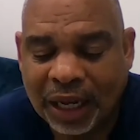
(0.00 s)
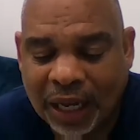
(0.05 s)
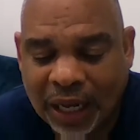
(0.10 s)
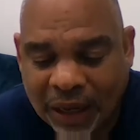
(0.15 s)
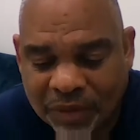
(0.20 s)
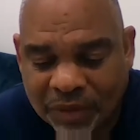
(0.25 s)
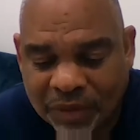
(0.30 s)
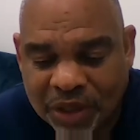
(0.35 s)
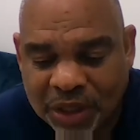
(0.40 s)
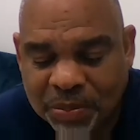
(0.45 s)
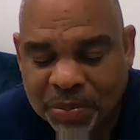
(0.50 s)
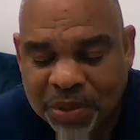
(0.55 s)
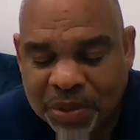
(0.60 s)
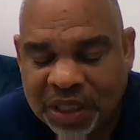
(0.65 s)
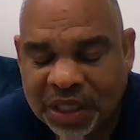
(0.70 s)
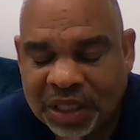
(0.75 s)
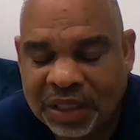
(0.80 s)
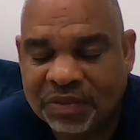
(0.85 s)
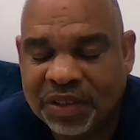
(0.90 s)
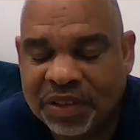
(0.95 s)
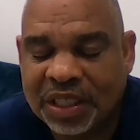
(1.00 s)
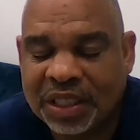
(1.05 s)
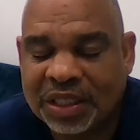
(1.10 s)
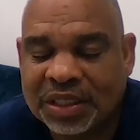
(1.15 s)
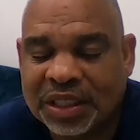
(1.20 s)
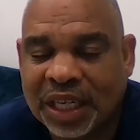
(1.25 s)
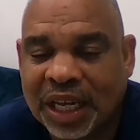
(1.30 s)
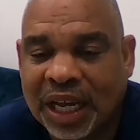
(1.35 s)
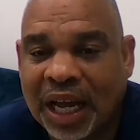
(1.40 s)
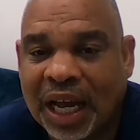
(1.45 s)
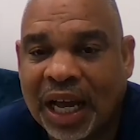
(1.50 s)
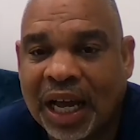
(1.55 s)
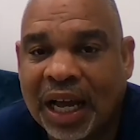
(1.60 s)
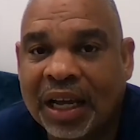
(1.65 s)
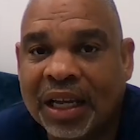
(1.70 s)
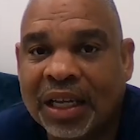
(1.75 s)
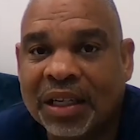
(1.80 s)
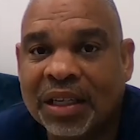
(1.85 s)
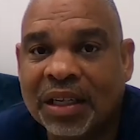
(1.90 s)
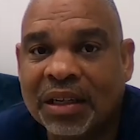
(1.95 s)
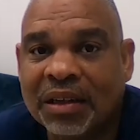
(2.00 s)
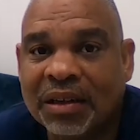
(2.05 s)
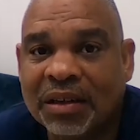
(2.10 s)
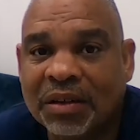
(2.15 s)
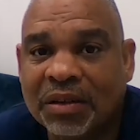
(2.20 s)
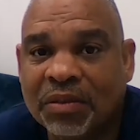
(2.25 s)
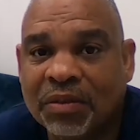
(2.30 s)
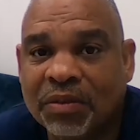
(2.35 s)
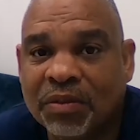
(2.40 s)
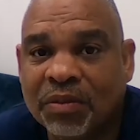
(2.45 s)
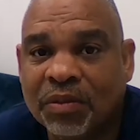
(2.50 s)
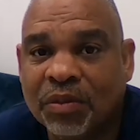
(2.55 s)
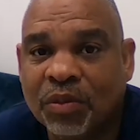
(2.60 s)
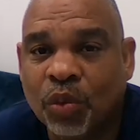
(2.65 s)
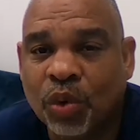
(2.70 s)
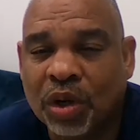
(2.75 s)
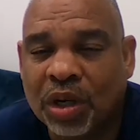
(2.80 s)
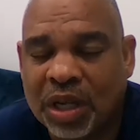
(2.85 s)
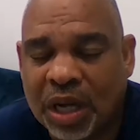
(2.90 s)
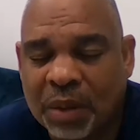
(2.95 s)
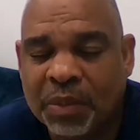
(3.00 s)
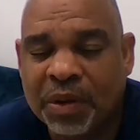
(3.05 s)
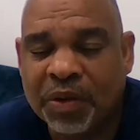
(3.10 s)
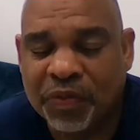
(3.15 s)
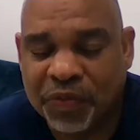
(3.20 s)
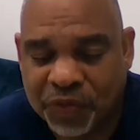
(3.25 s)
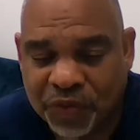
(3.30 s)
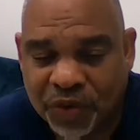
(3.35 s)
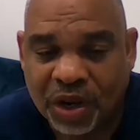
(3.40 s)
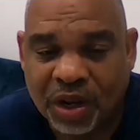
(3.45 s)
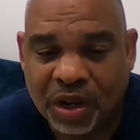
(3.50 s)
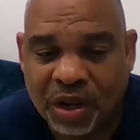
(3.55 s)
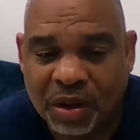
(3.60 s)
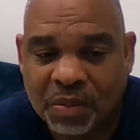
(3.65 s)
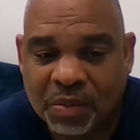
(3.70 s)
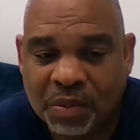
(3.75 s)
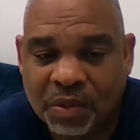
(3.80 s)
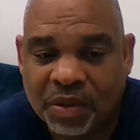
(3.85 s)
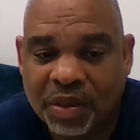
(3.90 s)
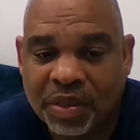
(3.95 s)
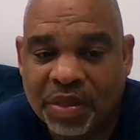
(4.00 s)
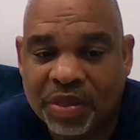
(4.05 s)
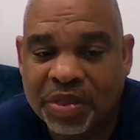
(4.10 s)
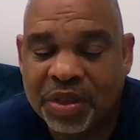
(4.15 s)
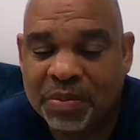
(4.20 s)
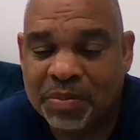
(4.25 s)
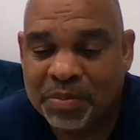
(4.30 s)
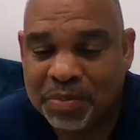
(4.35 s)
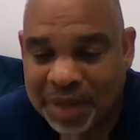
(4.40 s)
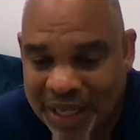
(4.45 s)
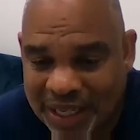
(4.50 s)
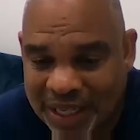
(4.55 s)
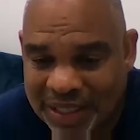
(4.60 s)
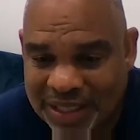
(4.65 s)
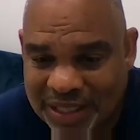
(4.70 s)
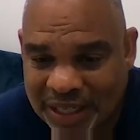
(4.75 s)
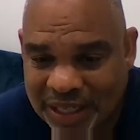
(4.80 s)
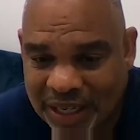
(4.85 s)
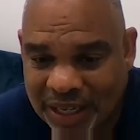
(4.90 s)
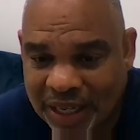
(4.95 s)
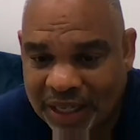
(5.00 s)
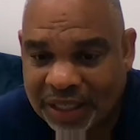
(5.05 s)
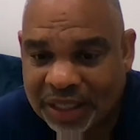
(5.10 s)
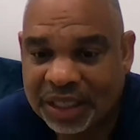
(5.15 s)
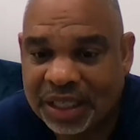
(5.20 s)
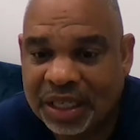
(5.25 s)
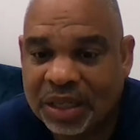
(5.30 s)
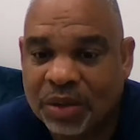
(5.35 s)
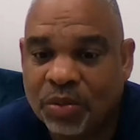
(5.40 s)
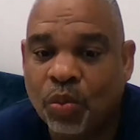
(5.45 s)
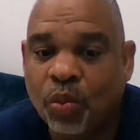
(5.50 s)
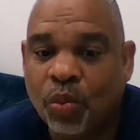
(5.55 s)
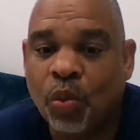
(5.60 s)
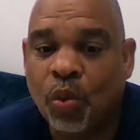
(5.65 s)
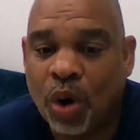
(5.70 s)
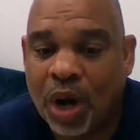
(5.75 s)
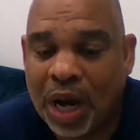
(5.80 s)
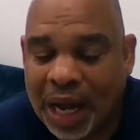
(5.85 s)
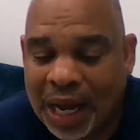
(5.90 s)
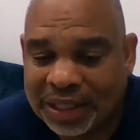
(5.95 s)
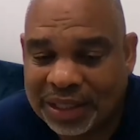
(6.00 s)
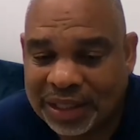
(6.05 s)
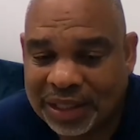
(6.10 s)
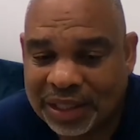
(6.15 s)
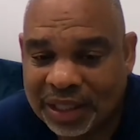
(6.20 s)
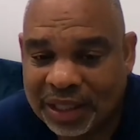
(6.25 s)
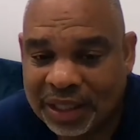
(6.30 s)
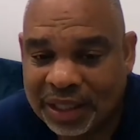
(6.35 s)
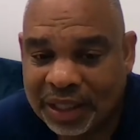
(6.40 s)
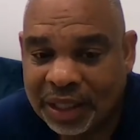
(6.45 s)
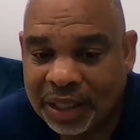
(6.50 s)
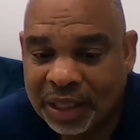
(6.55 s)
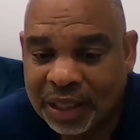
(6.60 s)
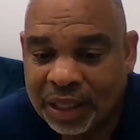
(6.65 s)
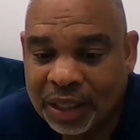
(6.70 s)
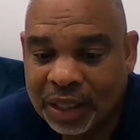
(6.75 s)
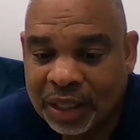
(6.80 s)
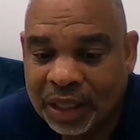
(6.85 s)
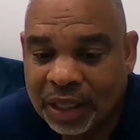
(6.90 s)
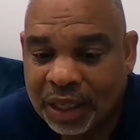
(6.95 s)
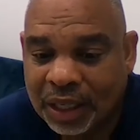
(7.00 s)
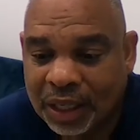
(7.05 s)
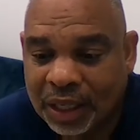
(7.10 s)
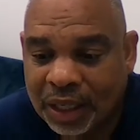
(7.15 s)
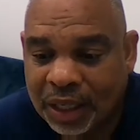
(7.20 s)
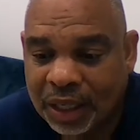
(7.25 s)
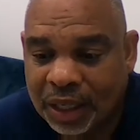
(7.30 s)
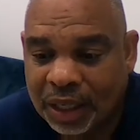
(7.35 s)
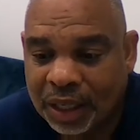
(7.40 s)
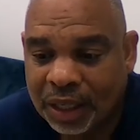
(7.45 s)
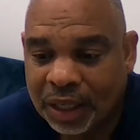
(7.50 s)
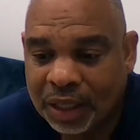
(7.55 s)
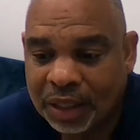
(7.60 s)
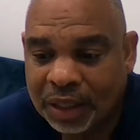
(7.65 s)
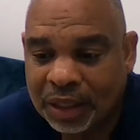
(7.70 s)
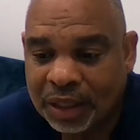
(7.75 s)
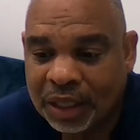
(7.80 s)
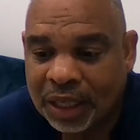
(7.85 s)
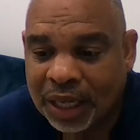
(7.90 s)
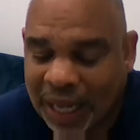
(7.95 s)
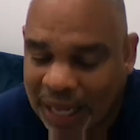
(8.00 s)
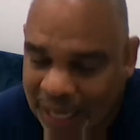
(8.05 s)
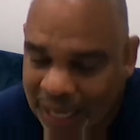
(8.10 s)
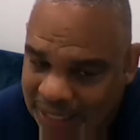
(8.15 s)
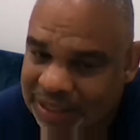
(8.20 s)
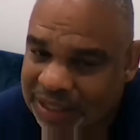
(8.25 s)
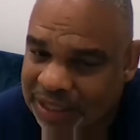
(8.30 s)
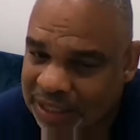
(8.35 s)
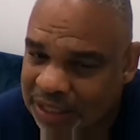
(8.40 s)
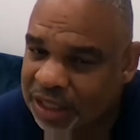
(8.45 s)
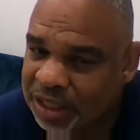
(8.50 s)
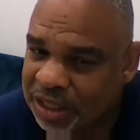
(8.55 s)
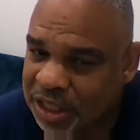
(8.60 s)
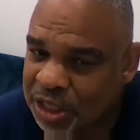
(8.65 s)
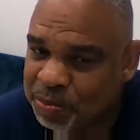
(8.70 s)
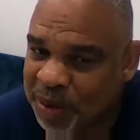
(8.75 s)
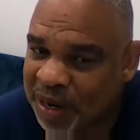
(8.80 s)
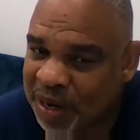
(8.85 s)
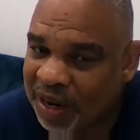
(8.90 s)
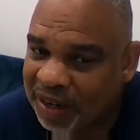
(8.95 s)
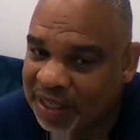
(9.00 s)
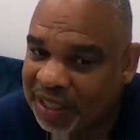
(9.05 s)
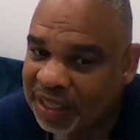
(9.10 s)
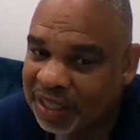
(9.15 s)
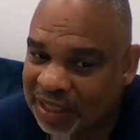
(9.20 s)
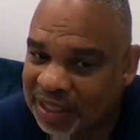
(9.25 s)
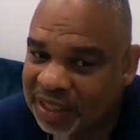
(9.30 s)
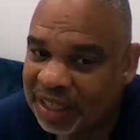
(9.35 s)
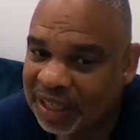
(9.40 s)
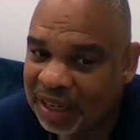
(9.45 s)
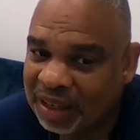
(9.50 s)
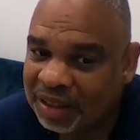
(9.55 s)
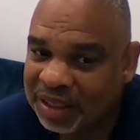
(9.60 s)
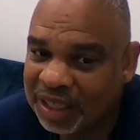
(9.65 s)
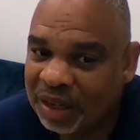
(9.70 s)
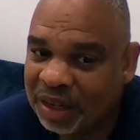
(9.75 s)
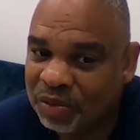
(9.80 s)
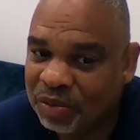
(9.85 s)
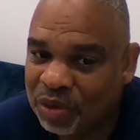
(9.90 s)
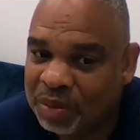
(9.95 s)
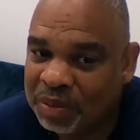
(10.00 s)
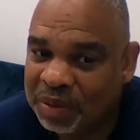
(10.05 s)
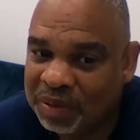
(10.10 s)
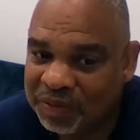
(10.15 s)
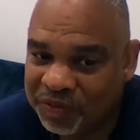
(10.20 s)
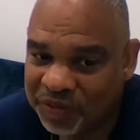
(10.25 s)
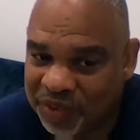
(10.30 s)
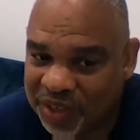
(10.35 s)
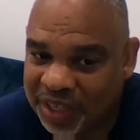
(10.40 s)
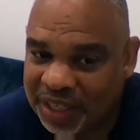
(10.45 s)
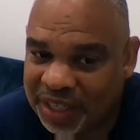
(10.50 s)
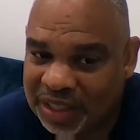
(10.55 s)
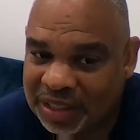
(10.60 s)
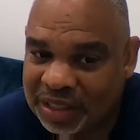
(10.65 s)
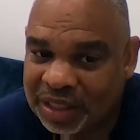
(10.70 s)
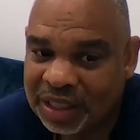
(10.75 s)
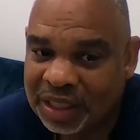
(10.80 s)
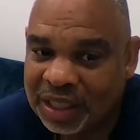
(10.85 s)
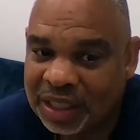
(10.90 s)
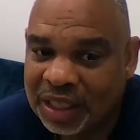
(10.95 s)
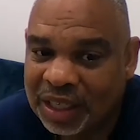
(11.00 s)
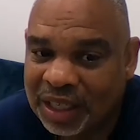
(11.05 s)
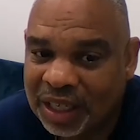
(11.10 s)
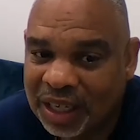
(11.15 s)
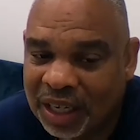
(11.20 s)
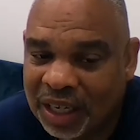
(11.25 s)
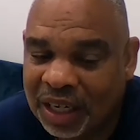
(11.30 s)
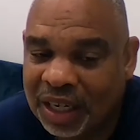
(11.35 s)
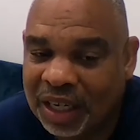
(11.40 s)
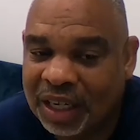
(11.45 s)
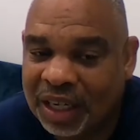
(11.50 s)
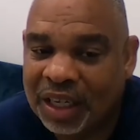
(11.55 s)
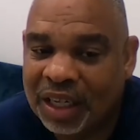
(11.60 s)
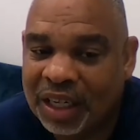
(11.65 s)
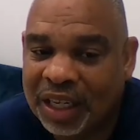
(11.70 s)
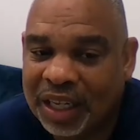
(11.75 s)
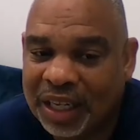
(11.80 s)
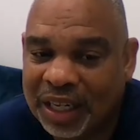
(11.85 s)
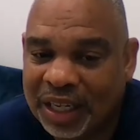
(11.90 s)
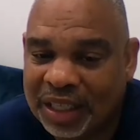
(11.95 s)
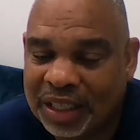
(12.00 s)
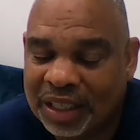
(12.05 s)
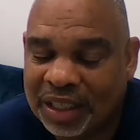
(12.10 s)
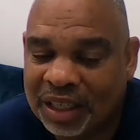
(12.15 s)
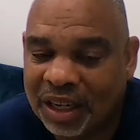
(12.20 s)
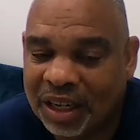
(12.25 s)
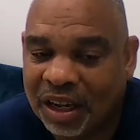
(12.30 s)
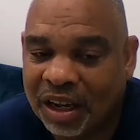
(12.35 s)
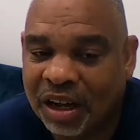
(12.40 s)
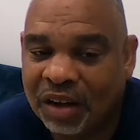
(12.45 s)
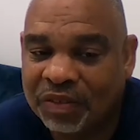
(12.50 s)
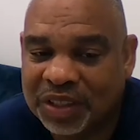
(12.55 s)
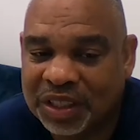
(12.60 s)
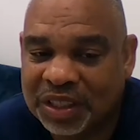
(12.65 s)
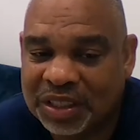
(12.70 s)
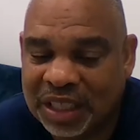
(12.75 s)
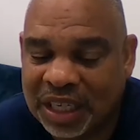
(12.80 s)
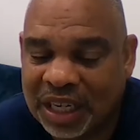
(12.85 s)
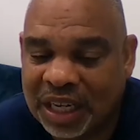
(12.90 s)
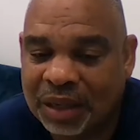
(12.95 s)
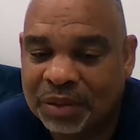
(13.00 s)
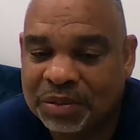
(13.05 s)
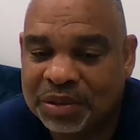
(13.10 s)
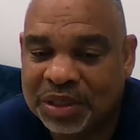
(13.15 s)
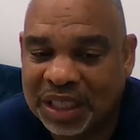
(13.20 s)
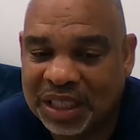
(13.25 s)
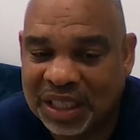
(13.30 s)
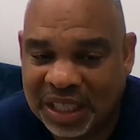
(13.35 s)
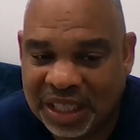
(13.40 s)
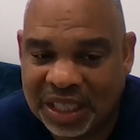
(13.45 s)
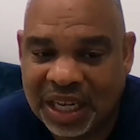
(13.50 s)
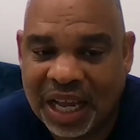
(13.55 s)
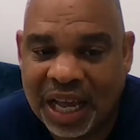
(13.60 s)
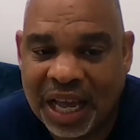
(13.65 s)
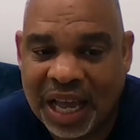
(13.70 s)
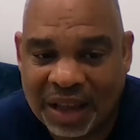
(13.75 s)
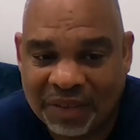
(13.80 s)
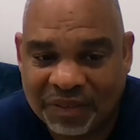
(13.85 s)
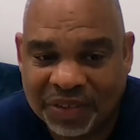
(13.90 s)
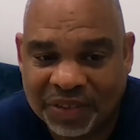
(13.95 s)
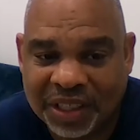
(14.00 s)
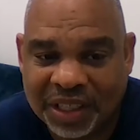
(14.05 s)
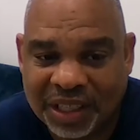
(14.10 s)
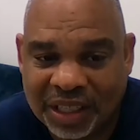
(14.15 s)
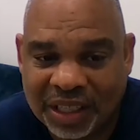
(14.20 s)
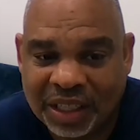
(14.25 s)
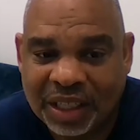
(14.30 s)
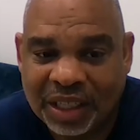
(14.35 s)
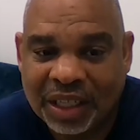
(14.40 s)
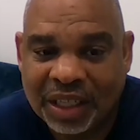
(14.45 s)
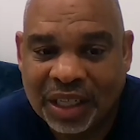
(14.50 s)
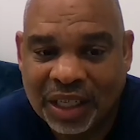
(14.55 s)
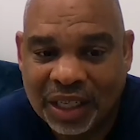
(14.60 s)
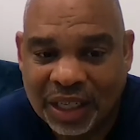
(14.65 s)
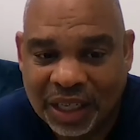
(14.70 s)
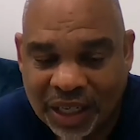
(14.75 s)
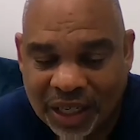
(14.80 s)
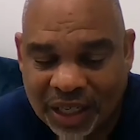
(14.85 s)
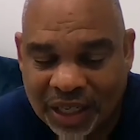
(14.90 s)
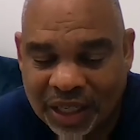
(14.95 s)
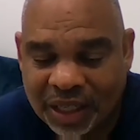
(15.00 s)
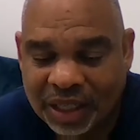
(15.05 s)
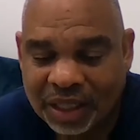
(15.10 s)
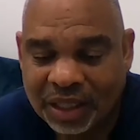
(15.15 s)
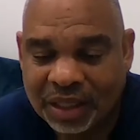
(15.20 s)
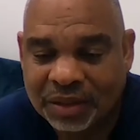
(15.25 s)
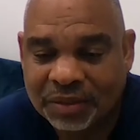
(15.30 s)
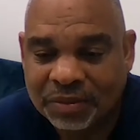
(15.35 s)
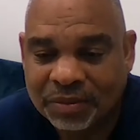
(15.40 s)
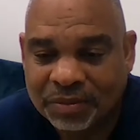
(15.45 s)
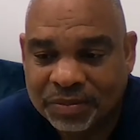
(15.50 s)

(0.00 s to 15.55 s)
I really believe this. I, coming from the men's side and then watching, uh, I see the disparity that, that women face. Uh, and oftentimes they need an advocate uh,